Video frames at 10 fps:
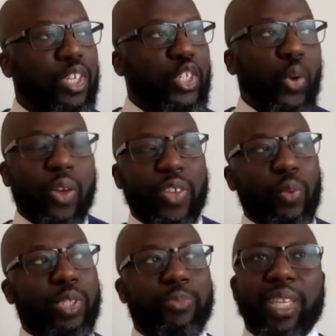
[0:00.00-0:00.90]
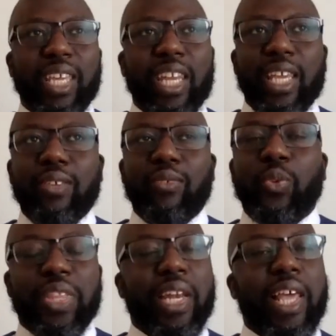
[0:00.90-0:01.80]
So if he was beginning with
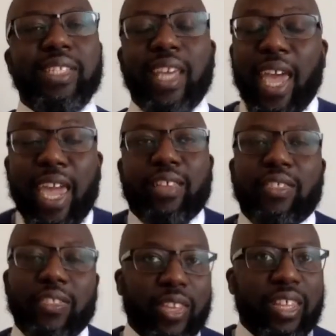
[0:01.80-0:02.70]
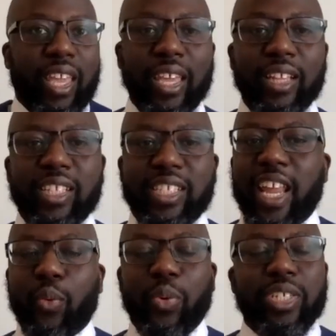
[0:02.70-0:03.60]
the letter A in the English
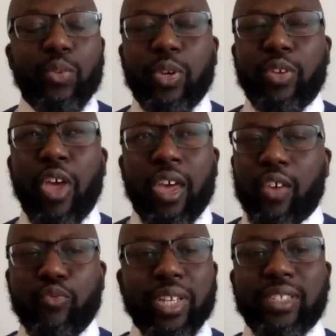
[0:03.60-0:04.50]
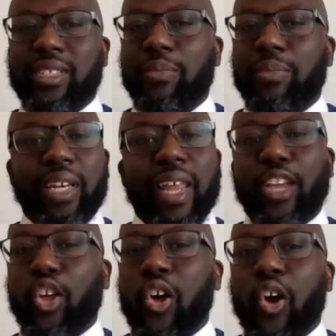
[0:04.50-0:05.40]
language, he would have written something
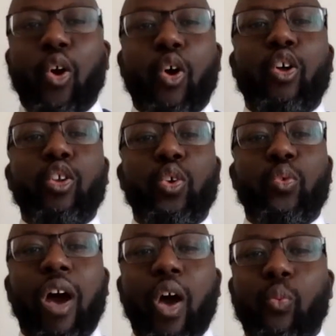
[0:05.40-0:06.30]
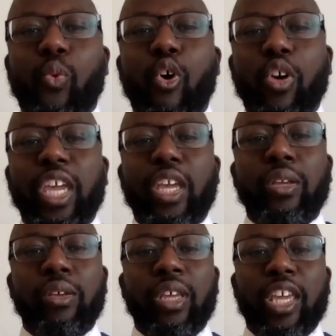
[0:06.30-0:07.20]
like, "All who are
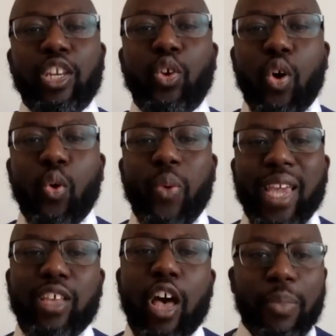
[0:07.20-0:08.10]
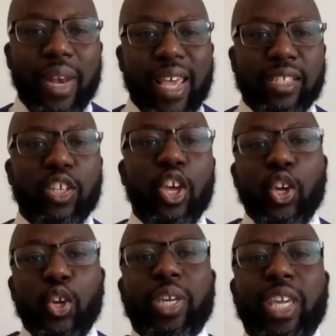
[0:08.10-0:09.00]
walking in your ways are blessed.
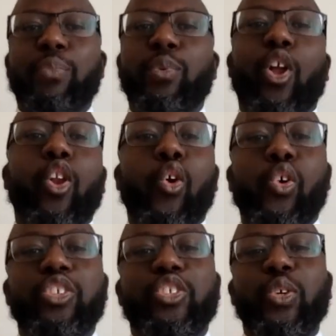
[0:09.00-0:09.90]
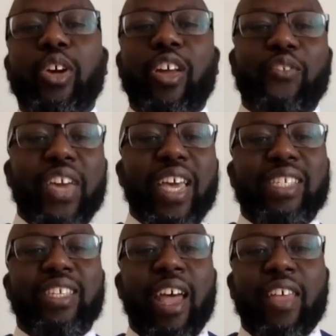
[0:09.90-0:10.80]
Who keep your laws do
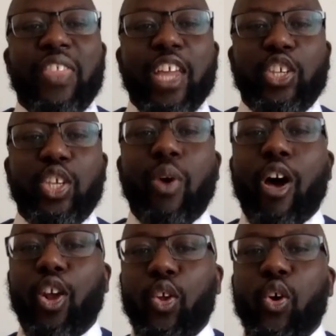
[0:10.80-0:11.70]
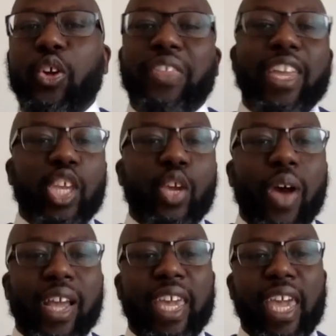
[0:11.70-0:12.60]
confess that you are Lord, that you
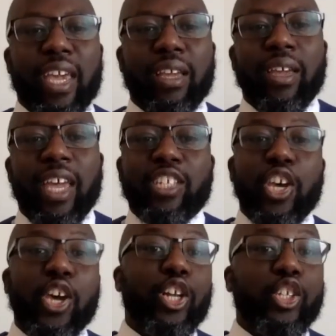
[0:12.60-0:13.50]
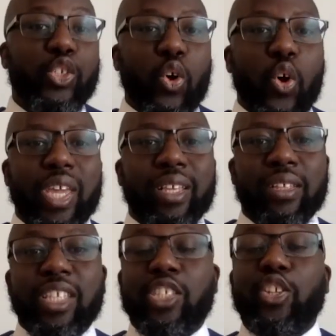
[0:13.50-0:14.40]
are King. Eternal joy
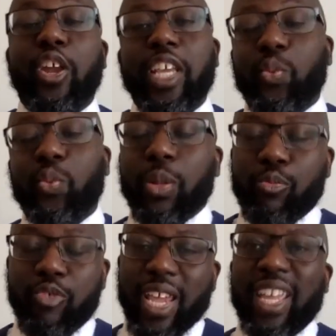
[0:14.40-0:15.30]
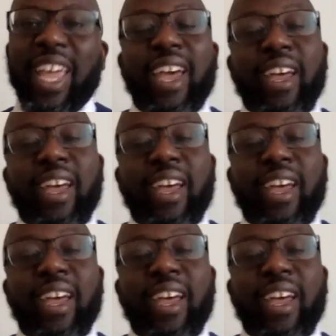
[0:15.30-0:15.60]
this knowledge will bring."